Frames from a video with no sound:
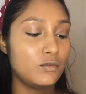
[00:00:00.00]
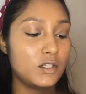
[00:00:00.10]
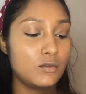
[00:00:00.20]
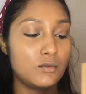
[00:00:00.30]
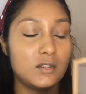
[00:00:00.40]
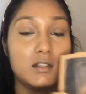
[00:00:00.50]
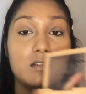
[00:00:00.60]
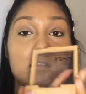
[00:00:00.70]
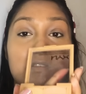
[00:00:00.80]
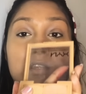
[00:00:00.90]
to use
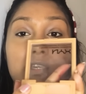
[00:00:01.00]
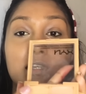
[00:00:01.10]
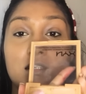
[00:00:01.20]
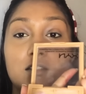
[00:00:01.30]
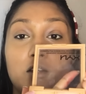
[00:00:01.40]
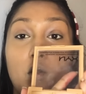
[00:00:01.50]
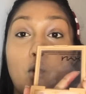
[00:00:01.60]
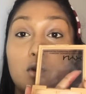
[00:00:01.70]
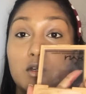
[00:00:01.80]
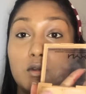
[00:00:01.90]
the
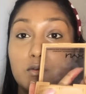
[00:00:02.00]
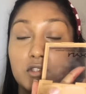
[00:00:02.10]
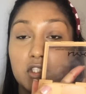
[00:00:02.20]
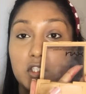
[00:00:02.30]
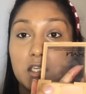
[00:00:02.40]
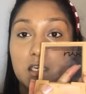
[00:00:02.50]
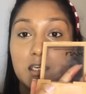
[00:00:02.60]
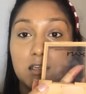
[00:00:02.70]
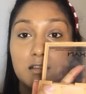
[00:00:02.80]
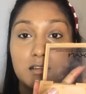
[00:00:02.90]
contour shade.